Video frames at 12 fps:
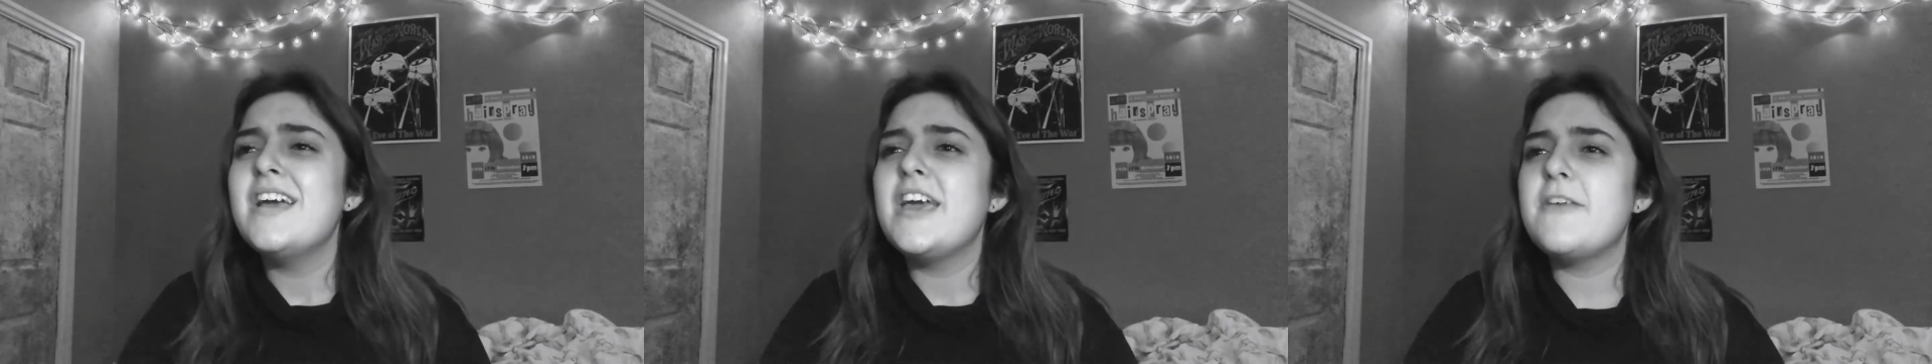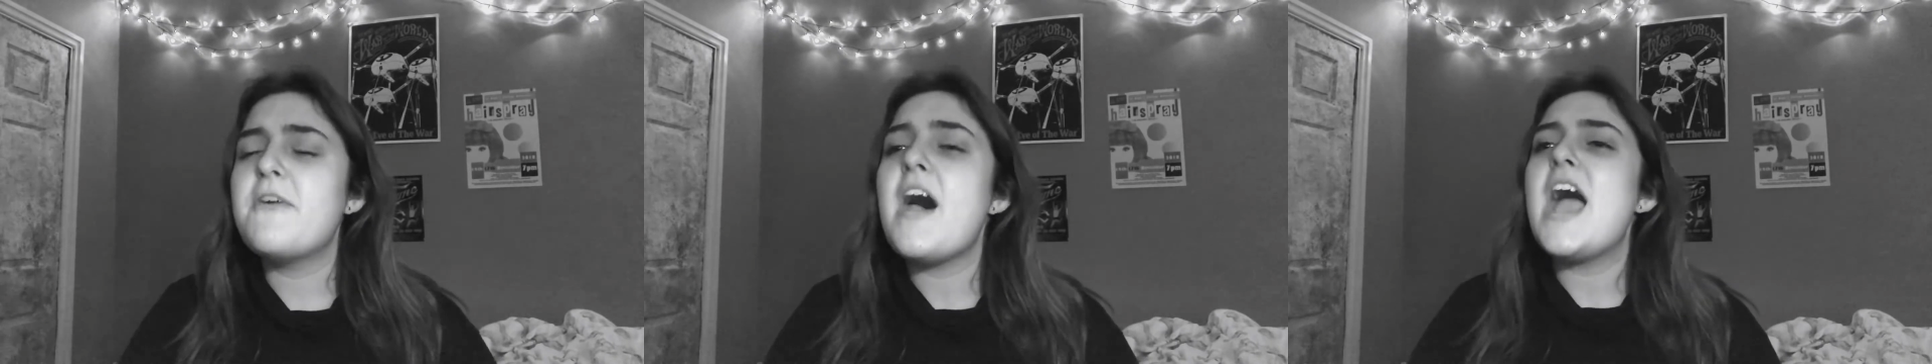
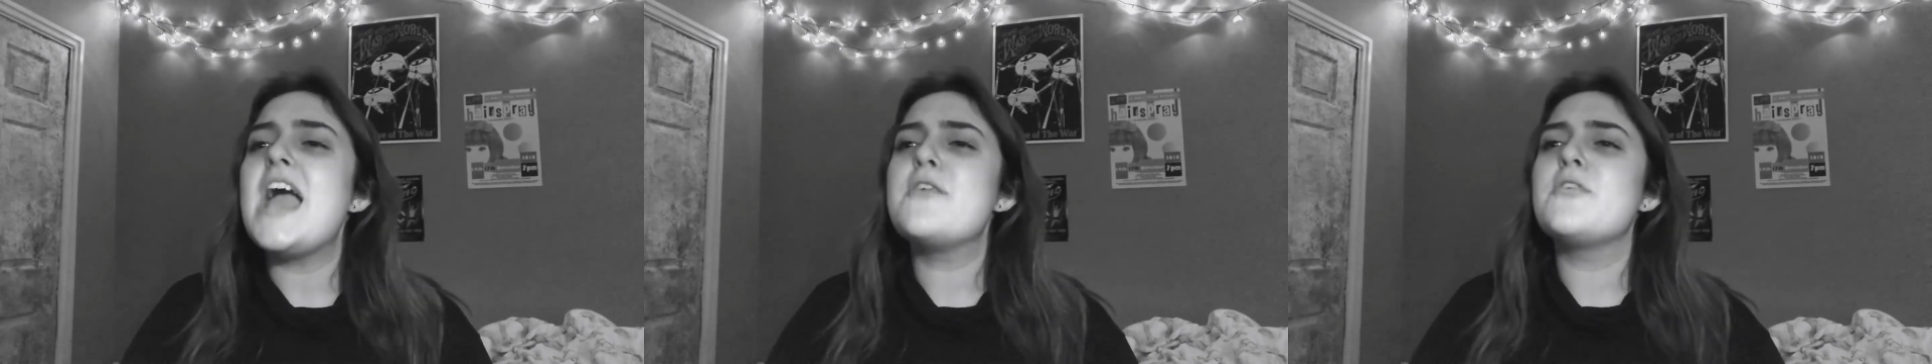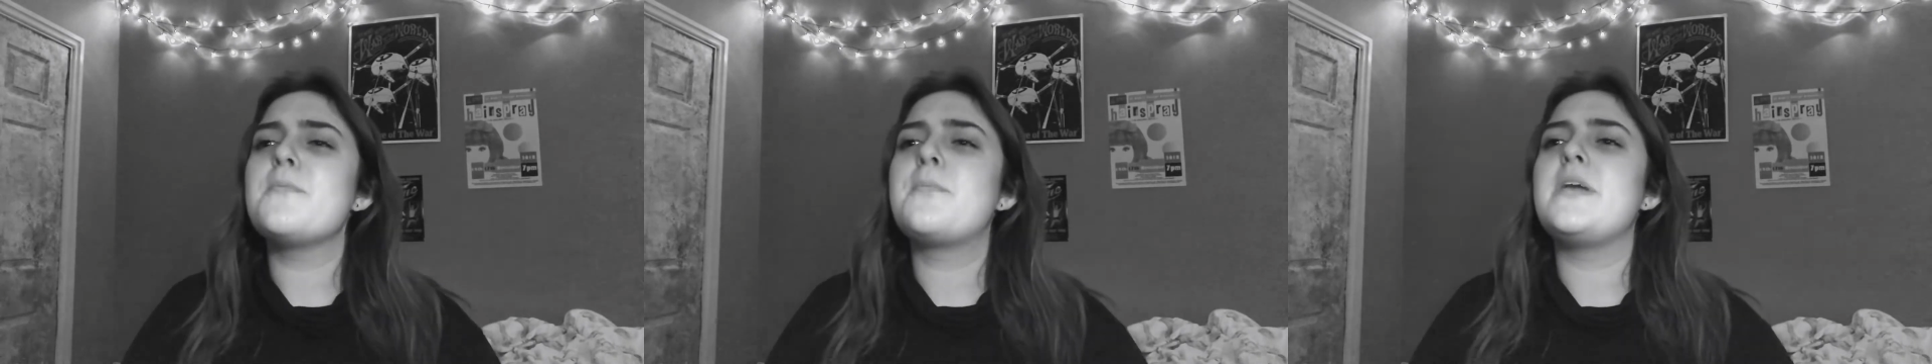If I
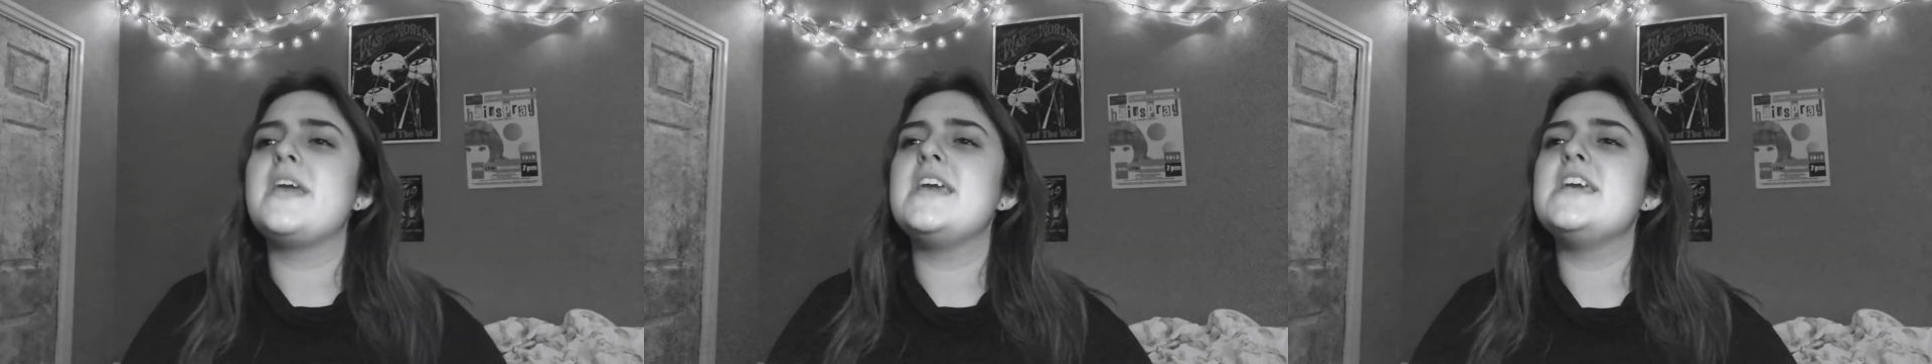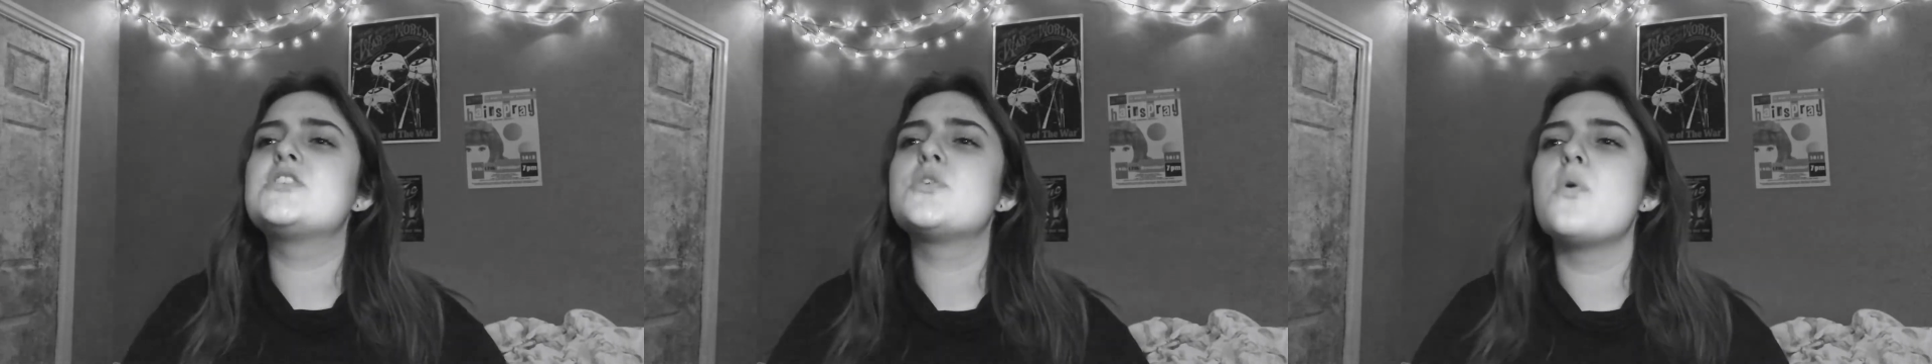
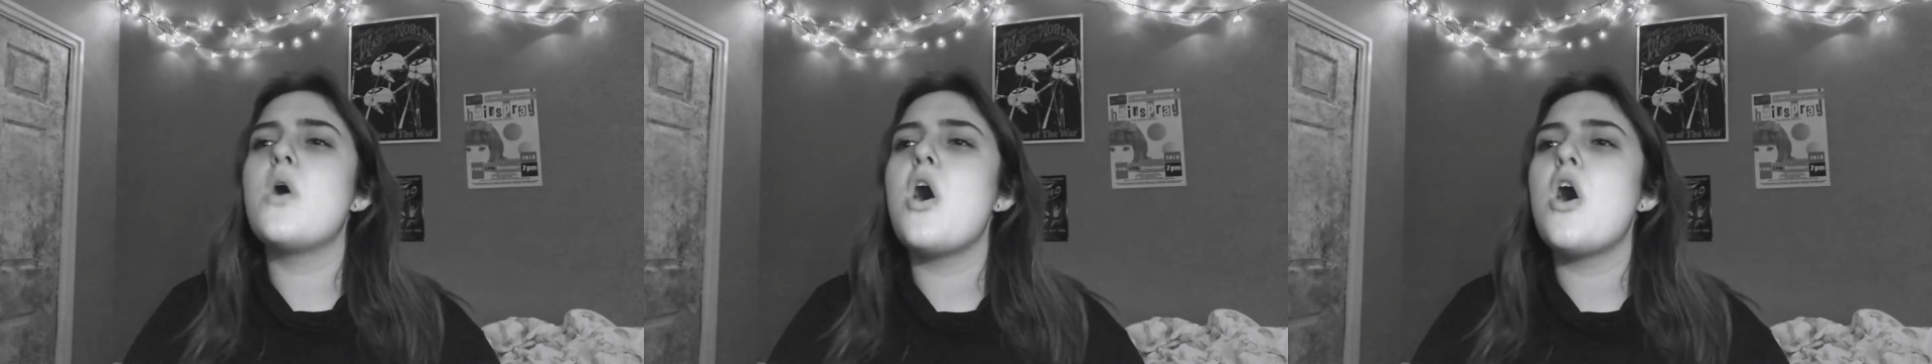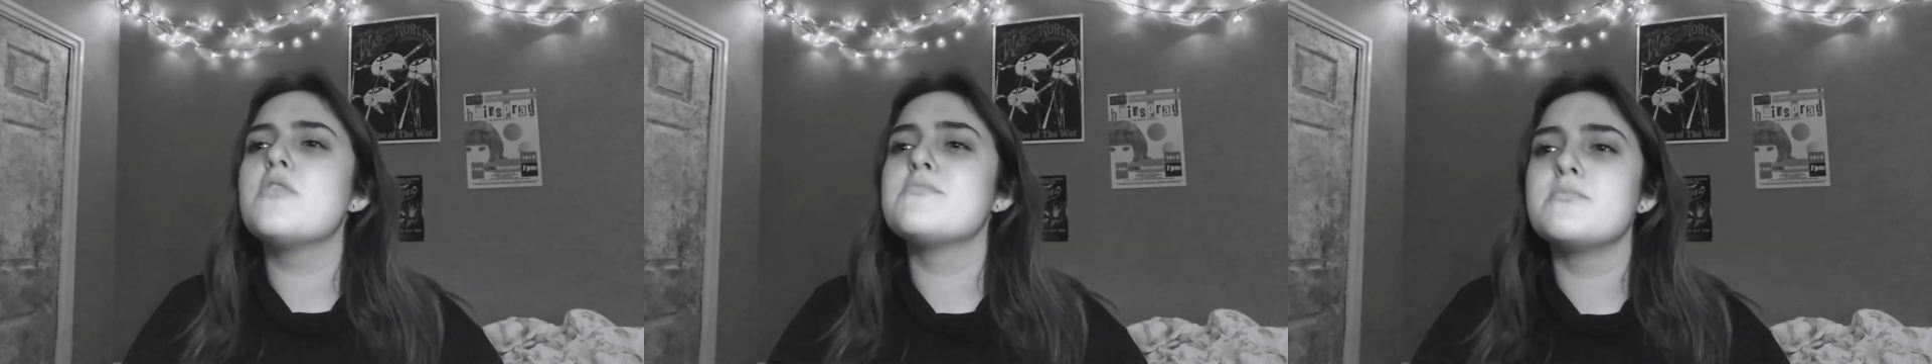repeat
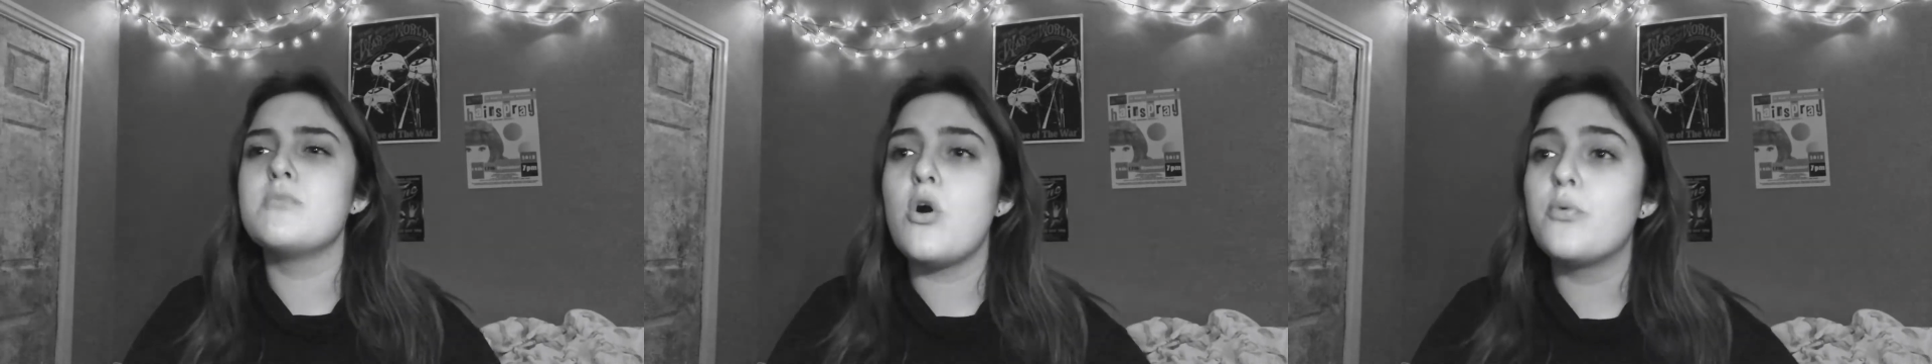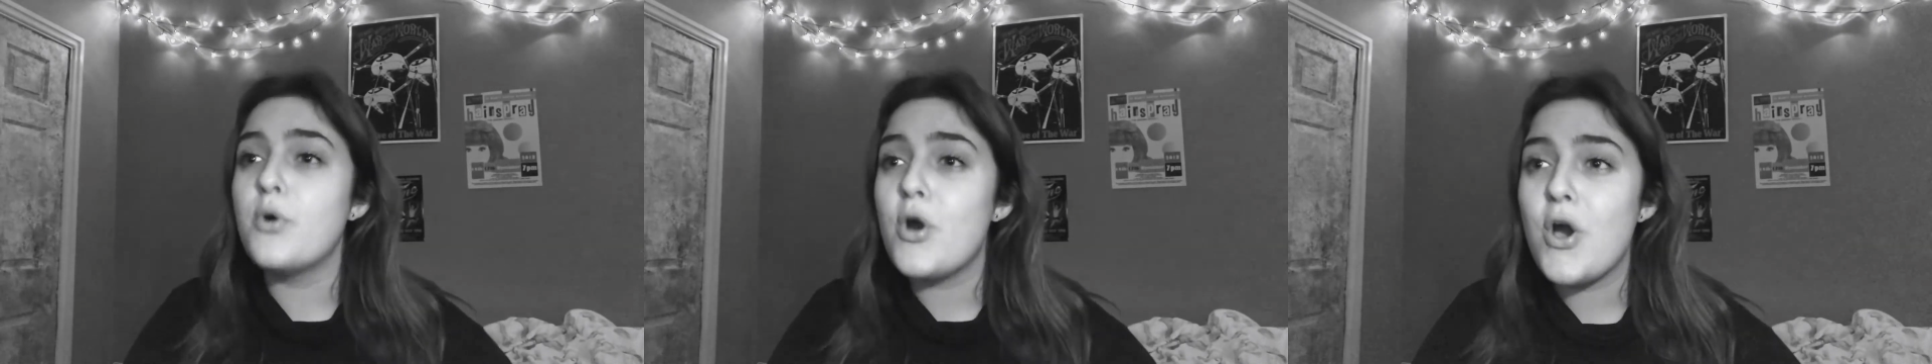one
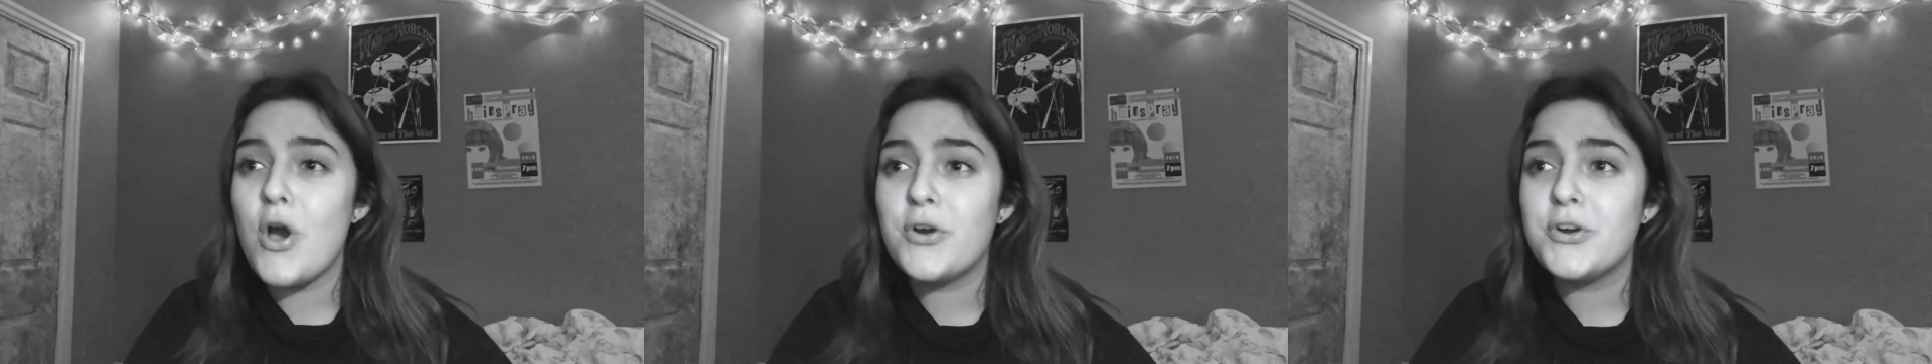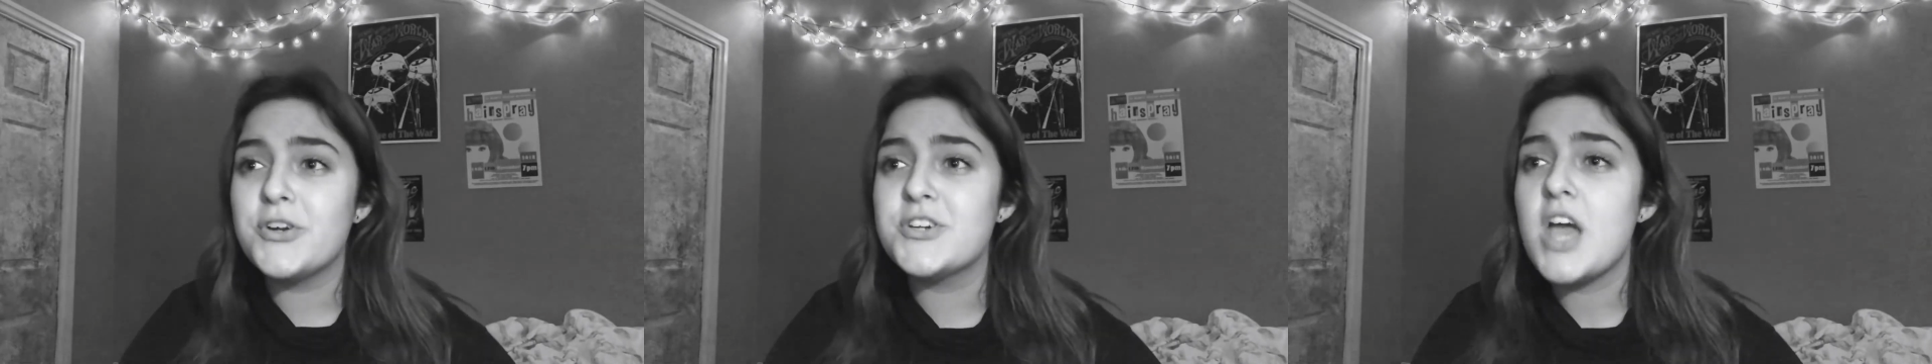more
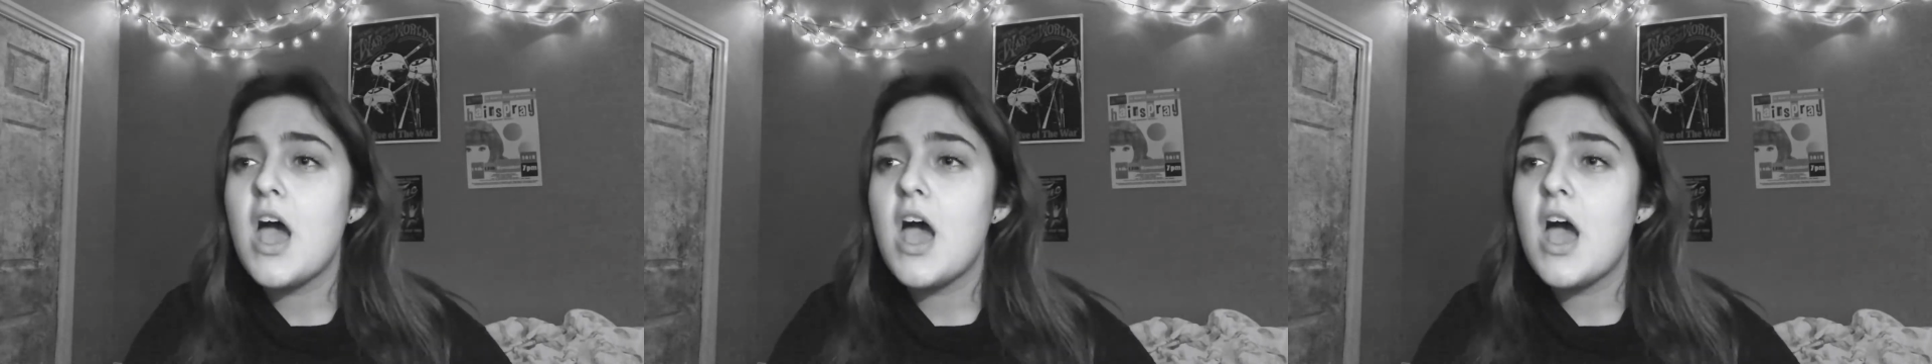word,